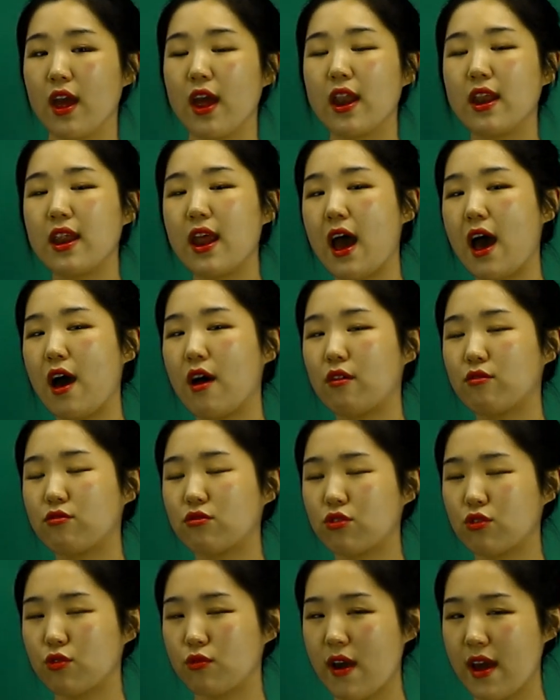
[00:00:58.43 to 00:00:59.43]
Now,
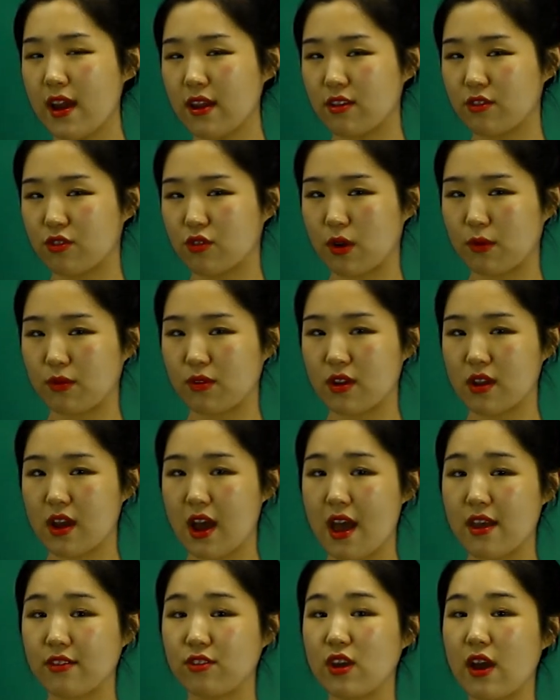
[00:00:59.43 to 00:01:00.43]
to write a description,
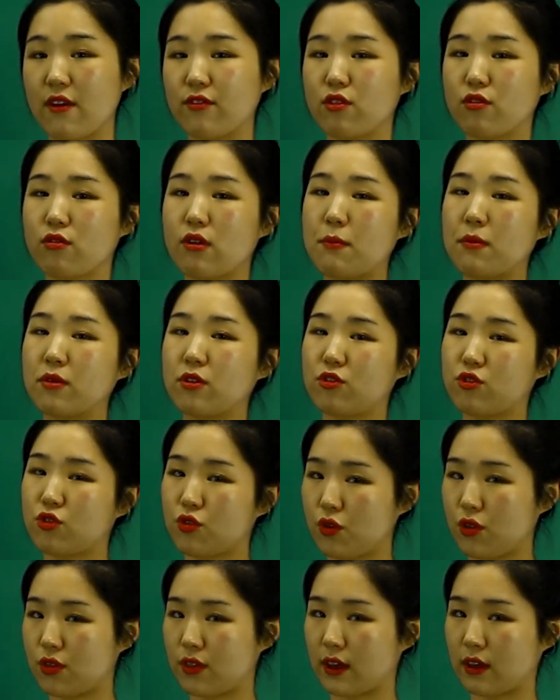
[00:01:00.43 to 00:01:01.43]
guys, you have to remember just
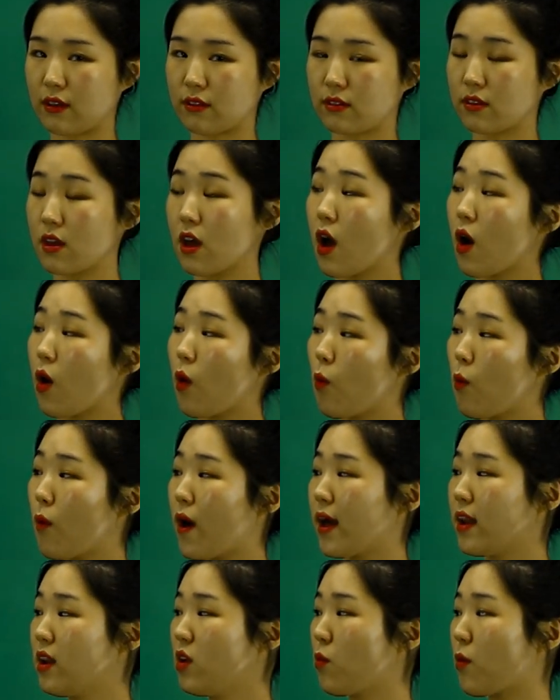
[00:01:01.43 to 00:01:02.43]
two things.
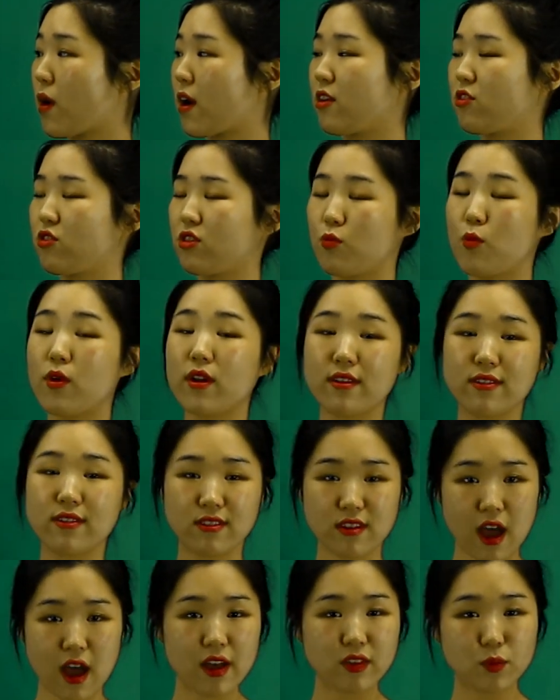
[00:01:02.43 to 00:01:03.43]
One, where it just what it
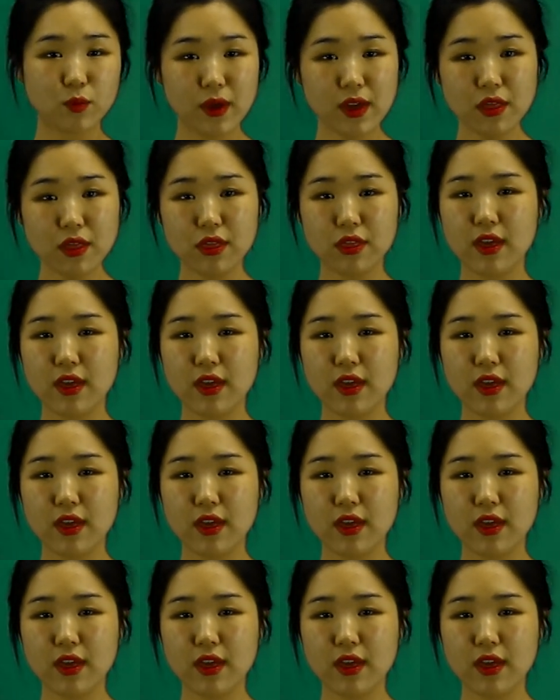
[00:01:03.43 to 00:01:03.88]
starts with,